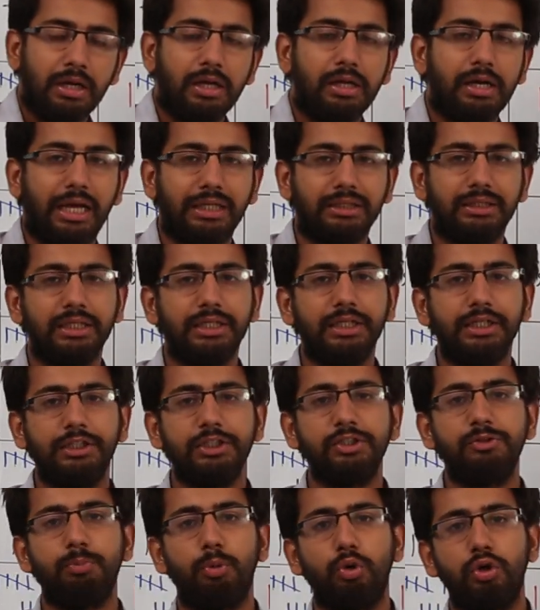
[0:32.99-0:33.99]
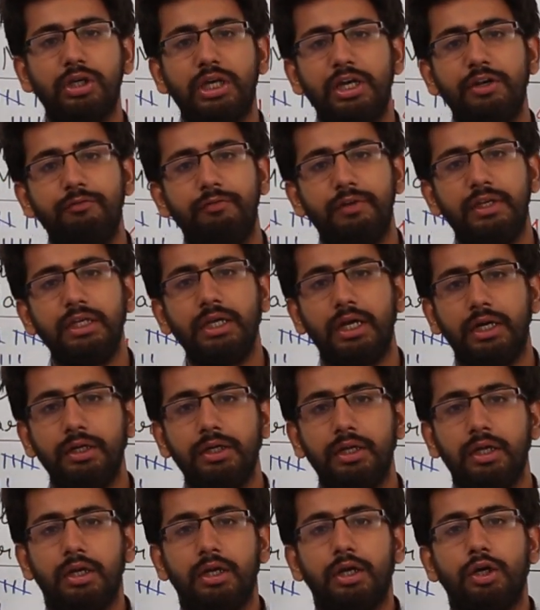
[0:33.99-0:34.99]
Rather, it is more
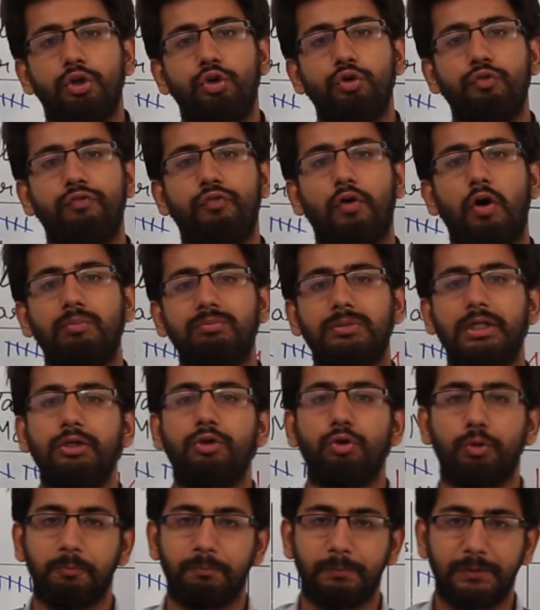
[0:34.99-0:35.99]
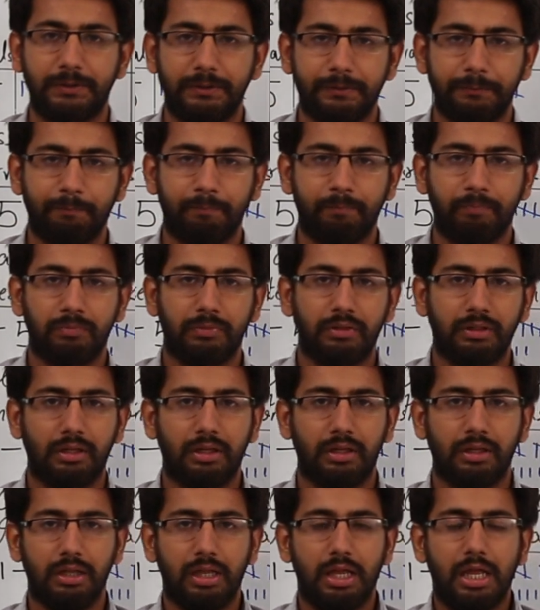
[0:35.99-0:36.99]
convenient to form the groups.
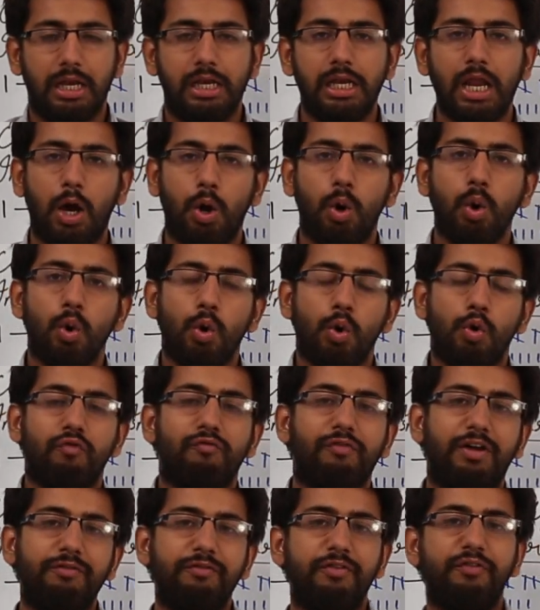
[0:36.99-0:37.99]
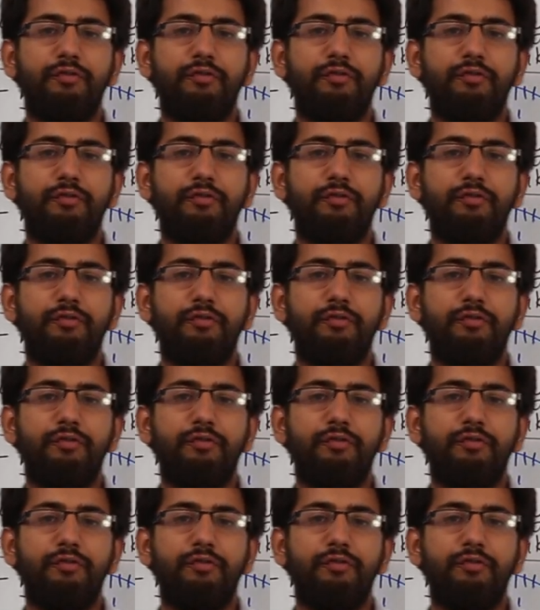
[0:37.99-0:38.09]
Now, when we